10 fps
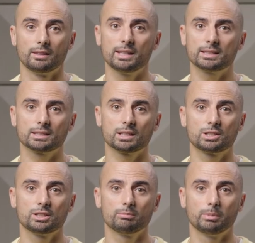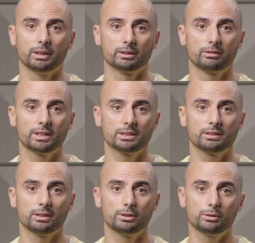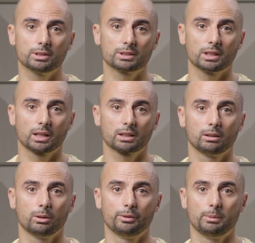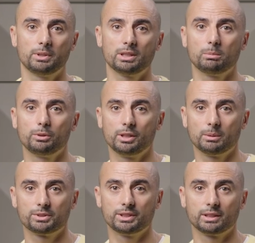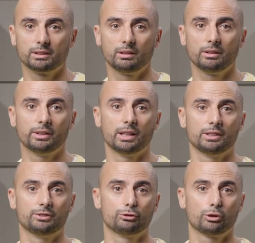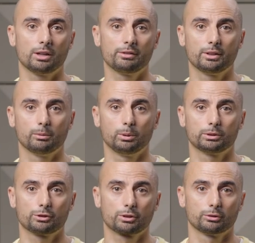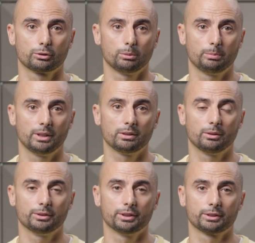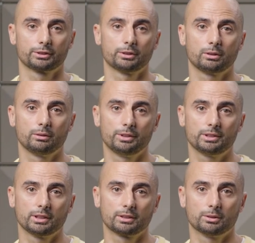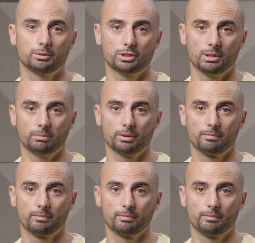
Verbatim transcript: This is achieved by increasing the duty cycle of the PWM signal that is driving the voltage control pin on the external VCXO chip.